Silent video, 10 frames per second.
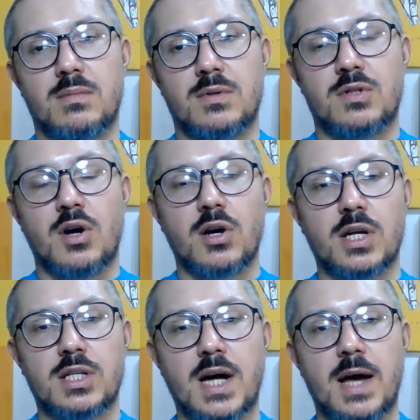
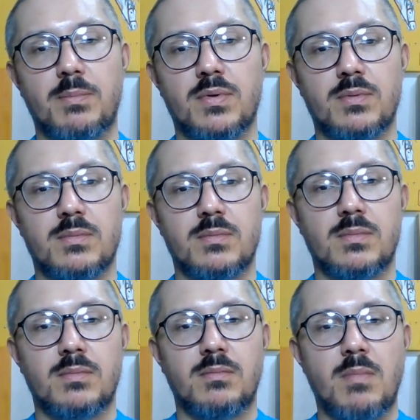socket type,
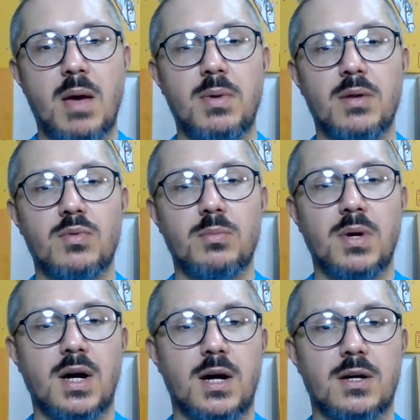maybe it would be
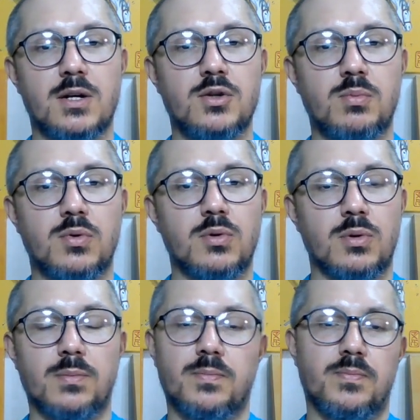harder to pull
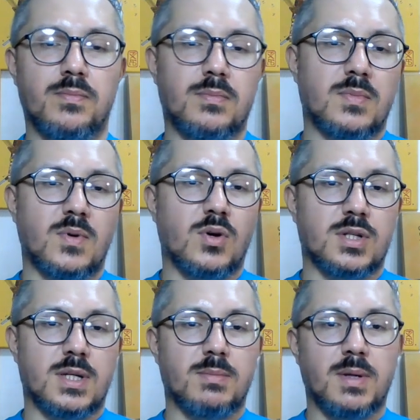or
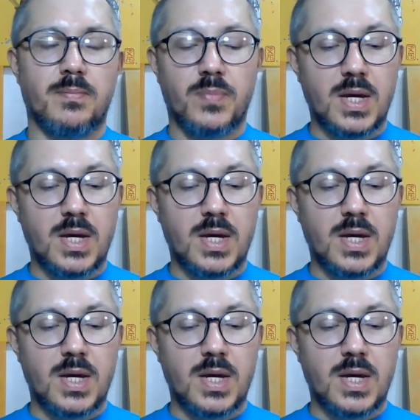something.